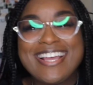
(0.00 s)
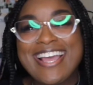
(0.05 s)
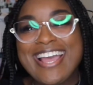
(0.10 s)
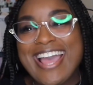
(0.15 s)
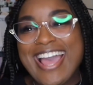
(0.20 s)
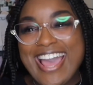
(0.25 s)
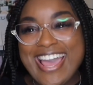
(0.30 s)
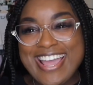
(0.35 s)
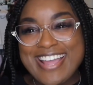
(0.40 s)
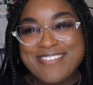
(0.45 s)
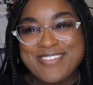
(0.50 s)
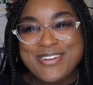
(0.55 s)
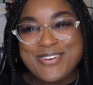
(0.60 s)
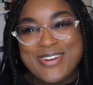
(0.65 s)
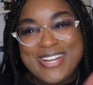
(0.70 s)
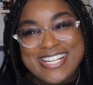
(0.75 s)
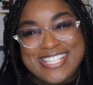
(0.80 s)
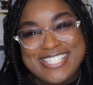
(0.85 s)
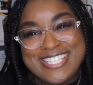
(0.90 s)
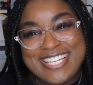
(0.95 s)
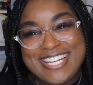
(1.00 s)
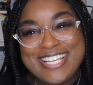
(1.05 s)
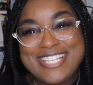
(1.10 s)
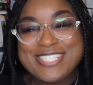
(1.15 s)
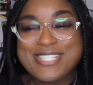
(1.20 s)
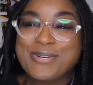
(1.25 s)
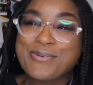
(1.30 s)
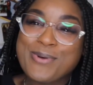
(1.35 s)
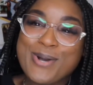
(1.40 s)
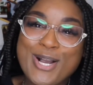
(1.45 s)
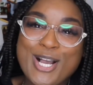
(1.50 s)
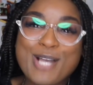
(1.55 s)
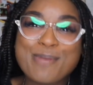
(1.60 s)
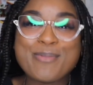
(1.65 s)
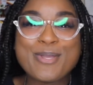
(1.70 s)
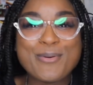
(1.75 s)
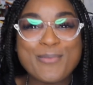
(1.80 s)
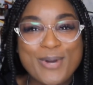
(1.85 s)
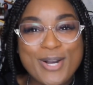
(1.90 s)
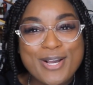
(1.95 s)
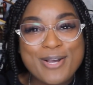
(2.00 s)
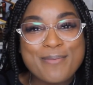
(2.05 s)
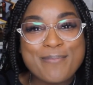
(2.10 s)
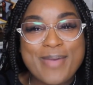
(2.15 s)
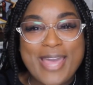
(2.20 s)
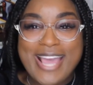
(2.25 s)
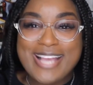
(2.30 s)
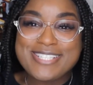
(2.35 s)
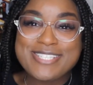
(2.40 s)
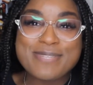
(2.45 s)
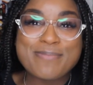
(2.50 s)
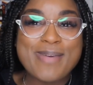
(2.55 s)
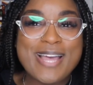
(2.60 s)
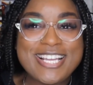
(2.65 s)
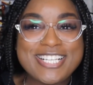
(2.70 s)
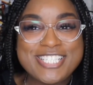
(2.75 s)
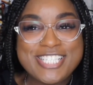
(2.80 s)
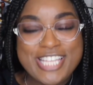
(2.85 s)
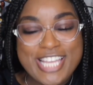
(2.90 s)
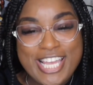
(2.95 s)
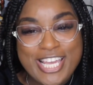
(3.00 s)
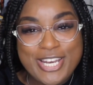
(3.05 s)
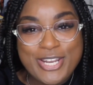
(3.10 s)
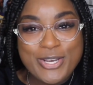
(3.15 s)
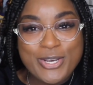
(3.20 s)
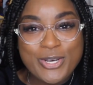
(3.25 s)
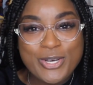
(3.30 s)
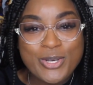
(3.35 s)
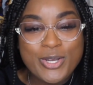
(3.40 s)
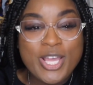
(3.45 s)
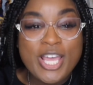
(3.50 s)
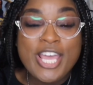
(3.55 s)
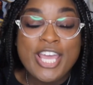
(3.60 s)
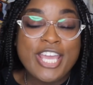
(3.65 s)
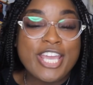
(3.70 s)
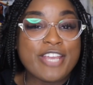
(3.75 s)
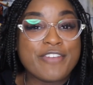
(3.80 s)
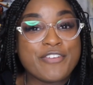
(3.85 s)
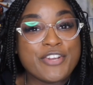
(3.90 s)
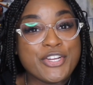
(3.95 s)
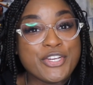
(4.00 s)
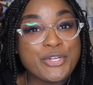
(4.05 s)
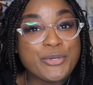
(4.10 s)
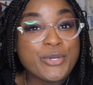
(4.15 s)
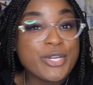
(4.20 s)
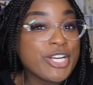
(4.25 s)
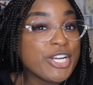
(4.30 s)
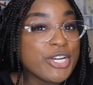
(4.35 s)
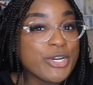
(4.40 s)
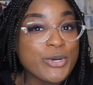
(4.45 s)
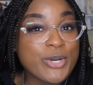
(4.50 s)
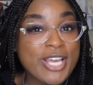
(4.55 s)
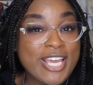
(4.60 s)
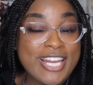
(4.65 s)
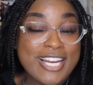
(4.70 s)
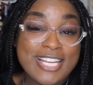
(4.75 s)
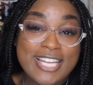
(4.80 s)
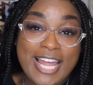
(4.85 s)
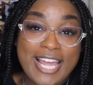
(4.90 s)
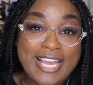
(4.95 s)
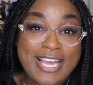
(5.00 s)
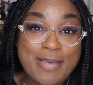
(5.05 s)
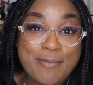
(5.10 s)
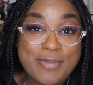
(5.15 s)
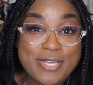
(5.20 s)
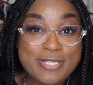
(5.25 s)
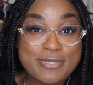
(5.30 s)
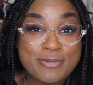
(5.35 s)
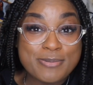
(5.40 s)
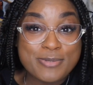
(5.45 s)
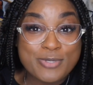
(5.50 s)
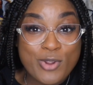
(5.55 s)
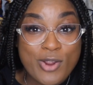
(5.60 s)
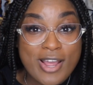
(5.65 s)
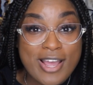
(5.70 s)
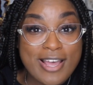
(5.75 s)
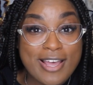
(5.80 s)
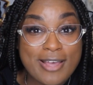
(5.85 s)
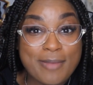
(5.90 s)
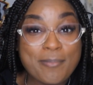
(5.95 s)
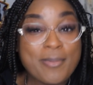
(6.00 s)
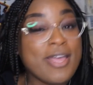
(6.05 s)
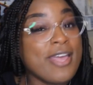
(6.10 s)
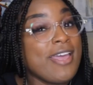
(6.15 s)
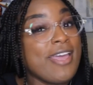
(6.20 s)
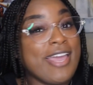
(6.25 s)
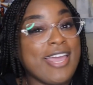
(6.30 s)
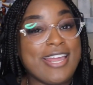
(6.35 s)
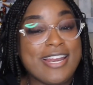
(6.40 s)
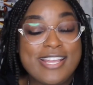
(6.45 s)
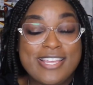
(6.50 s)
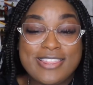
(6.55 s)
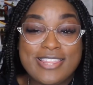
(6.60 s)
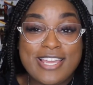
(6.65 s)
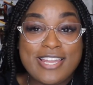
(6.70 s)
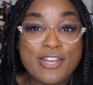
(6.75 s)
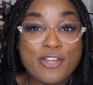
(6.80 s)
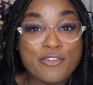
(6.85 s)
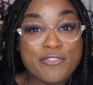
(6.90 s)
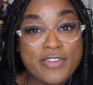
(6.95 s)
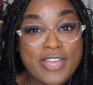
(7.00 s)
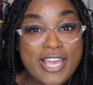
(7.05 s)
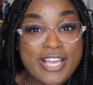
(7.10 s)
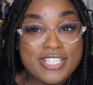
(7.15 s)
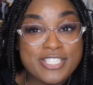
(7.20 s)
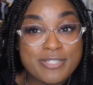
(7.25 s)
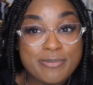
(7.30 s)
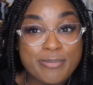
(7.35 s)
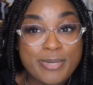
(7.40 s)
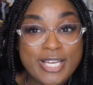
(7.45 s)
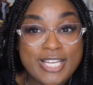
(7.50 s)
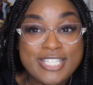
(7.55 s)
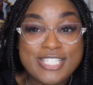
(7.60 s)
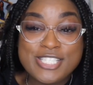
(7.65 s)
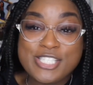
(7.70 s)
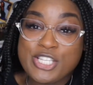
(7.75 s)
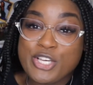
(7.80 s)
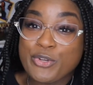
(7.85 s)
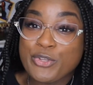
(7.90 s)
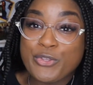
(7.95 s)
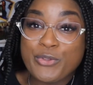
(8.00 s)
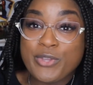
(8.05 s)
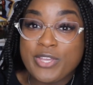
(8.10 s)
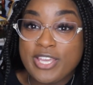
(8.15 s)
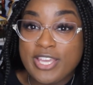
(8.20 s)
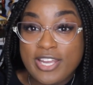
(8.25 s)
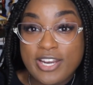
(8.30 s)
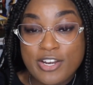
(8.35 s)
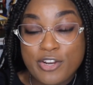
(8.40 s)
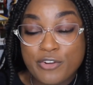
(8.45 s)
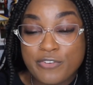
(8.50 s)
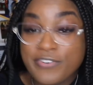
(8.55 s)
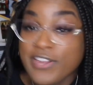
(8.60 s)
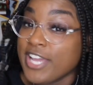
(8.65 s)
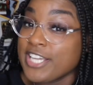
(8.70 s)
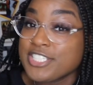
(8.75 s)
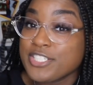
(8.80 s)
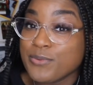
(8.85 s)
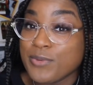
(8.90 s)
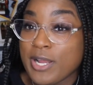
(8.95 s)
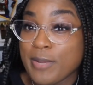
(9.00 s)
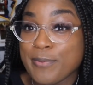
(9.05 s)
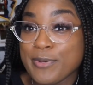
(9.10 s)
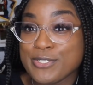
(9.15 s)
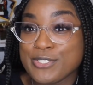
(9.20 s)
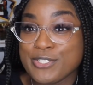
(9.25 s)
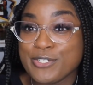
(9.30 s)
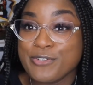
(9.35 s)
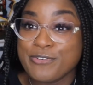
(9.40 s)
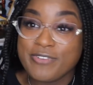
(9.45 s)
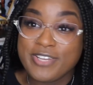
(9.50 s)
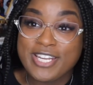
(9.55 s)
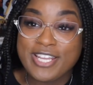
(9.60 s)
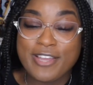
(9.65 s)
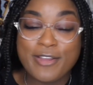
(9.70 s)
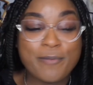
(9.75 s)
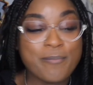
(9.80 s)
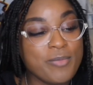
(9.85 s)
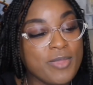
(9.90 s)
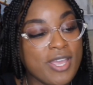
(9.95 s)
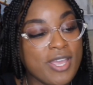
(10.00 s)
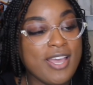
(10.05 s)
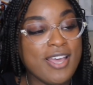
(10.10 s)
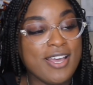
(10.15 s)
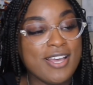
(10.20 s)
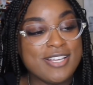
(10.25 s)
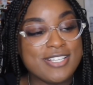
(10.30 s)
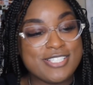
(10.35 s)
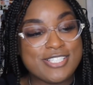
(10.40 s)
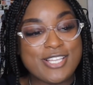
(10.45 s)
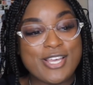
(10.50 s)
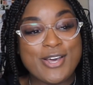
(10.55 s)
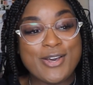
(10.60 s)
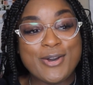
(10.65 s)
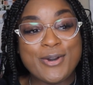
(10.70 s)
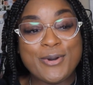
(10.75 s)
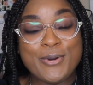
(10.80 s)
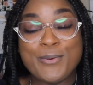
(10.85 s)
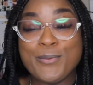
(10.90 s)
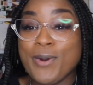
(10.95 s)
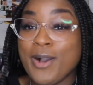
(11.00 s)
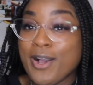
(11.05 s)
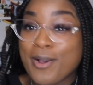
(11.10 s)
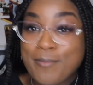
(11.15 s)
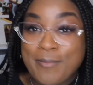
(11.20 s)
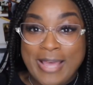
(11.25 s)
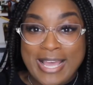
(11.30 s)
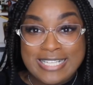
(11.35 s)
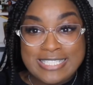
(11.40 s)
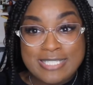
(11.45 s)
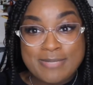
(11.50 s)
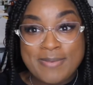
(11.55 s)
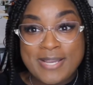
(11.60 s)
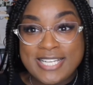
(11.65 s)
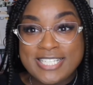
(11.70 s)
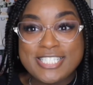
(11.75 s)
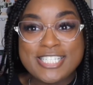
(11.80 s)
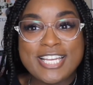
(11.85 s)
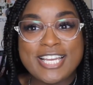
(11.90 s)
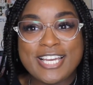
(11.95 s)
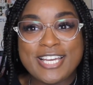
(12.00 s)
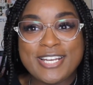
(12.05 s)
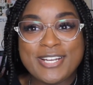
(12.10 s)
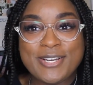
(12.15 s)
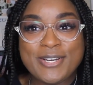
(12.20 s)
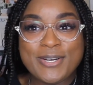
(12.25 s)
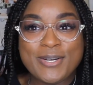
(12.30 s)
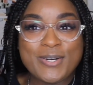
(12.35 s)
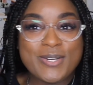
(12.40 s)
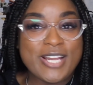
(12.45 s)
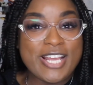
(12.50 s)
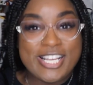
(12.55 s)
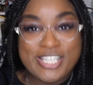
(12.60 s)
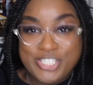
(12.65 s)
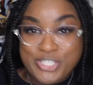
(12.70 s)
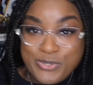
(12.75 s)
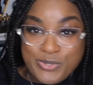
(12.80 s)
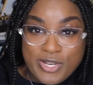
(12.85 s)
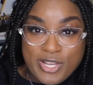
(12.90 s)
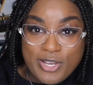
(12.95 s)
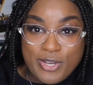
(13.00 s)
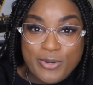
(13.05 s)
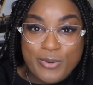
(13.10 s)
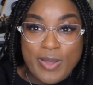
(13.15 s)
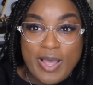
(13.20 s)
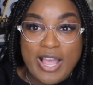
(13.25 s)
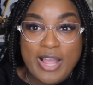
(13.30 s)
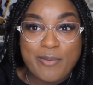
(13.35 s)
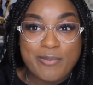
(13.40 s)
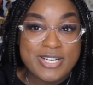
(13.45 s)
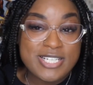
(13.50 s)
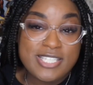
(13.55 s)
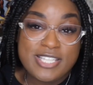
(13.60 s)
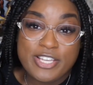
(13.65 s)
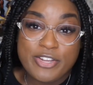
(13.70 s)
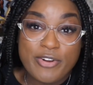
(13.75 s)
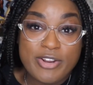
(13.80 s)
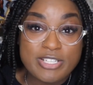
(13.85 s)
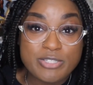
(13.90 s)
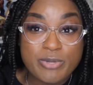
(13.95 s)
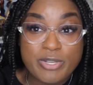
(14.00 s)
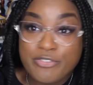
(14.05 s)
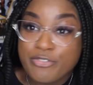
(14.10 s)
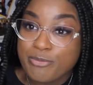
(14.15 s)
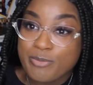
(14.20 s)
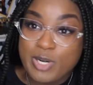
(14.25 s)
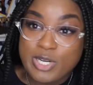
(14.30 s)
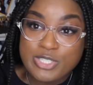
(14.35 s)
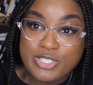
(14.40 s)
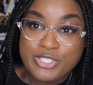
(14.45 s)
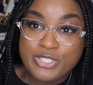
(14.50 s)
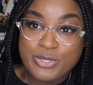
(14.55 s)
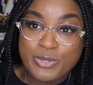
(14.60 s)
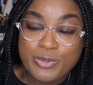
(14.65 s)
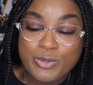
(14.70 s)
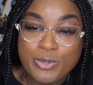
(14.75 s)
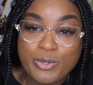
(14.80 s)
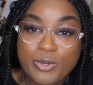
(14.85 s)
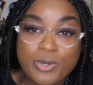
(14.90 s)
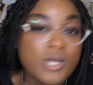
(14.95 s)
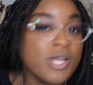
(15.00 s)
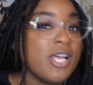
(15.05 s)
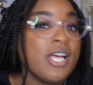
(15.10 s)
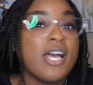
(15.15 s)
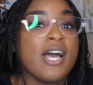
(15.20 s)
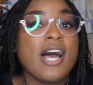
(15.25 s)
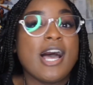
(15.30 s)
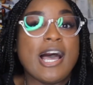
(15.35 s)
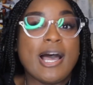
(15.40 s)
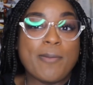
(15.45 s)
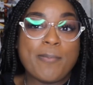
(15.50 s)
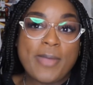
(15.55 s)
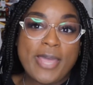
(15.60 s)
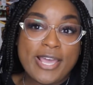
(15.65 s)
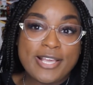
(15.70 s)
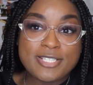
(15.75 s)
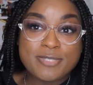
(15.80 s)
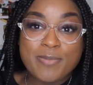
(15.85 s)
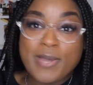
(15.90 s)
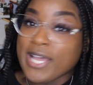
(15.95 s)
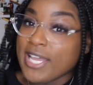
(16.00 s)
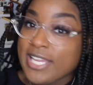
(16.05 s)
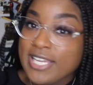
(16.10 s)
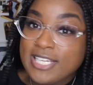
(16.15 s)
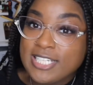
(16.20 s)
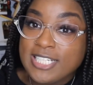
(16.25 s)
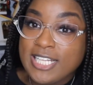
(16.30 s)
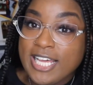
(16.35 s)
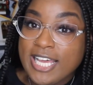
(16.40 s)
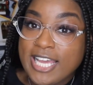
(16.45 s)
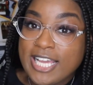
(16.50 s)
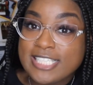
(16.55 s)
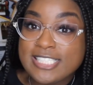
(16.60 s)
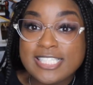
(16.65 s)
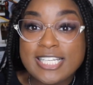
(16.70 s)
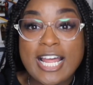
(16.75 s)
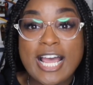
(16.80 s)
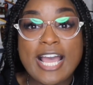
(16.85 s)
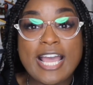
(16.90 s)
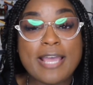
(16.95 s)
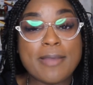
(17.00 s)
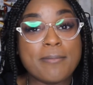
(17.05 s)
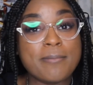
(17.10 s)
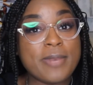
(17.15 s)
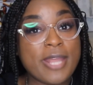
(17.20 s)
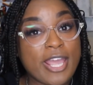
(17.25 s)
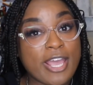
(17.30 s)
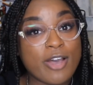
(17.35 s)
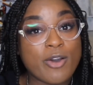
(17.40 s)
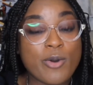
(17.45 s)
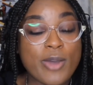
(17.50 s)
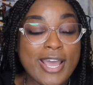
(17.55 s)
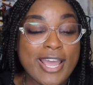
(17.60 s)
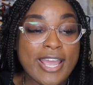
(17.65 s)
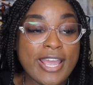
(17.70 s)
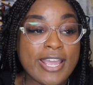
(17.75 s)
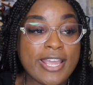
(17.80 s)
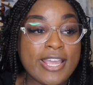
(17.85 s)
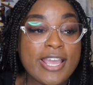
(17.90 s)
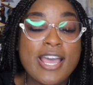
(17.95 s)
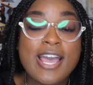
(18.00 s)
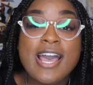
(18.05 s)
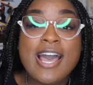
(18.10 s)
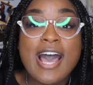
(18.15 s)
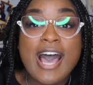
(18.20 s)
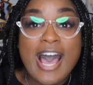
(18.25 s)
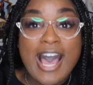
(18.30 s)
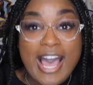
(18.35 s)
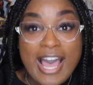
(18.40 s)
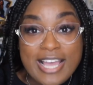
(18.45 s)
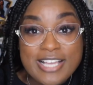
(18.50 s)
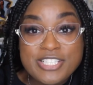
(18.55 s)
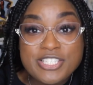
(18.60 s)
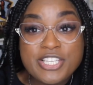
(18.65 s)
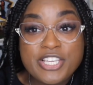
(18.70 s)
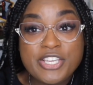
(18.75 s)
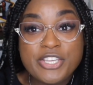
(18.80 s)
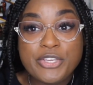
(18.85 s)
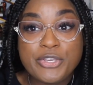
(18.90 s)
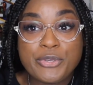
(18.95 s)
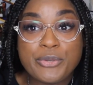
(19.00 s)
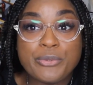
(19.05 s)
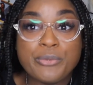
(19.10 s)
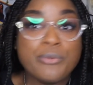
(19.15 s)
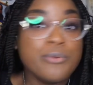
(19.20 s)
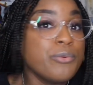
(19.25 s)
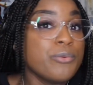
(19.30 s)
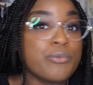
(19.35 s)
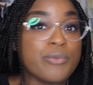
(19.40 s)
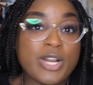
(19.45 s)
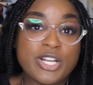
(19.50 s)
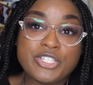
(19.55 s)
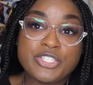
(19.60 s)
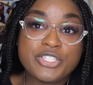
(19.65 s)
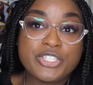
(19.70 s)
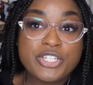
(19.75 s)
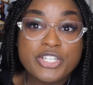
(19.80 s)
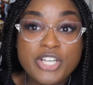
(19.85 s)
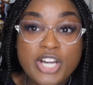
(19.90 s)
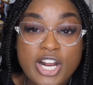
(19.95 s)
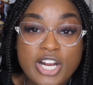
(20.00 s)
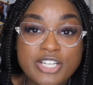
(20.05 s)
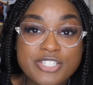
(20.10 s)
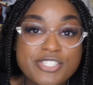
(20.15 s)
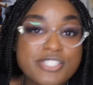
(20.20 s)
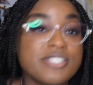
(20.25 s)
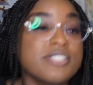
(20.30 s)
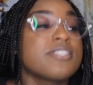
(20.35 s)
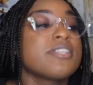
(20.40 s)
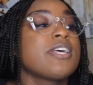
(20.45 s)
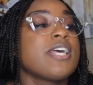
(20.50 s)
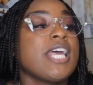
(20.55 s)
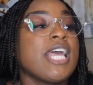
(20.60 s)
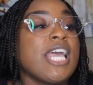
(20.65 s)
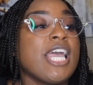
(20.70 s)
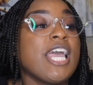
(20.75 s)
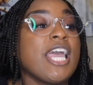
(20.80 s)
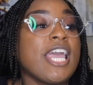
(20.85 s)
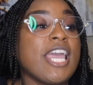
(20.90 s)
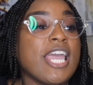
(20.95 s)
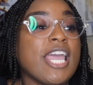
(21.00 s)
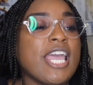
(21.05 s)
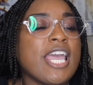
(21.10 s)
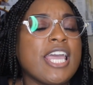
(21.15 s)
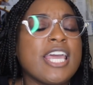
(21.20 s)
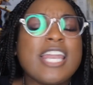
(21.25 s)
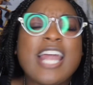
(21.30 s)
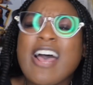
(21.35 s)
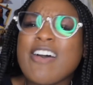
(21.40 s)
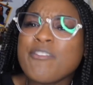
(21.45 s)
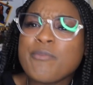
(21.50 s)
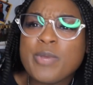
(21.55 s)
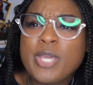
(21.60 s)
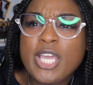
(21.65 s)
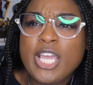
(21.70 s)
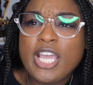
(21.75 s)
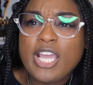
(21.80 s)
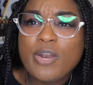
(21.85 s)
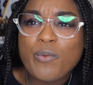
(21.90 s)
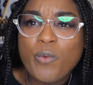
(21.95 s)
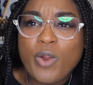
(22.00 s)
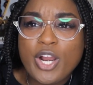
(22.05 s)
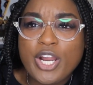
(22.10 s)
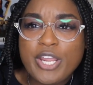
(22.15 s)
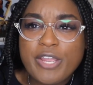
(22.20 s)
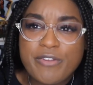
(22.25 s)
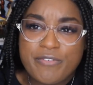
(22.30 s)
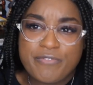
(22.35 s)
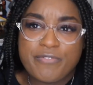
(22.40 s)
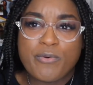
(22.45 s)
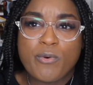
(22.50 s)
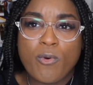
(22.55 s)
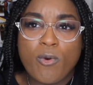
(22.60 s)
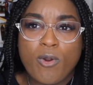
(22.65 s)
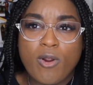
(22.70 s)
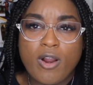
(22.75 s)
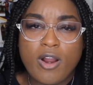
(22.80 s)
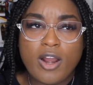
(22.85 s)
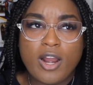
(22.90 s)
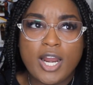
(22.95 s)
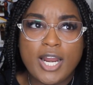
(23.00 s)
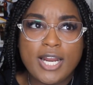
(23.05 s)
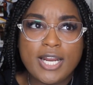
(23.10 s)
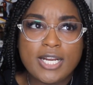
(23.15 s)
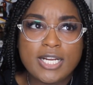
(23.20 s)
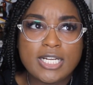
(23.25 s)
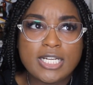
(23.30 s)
Hey everyone, it's Kadejia. Welcome and welcome back to my channel. If you're new here, go ahead and like, comment, subscribe, and hit that notification button so you can get a notification when I post a new video. So welcome back to my channel. And as you know, I recently graduated from nursing school. I passed my NCLEX and I am now a ICU registered nurse. And I've been working for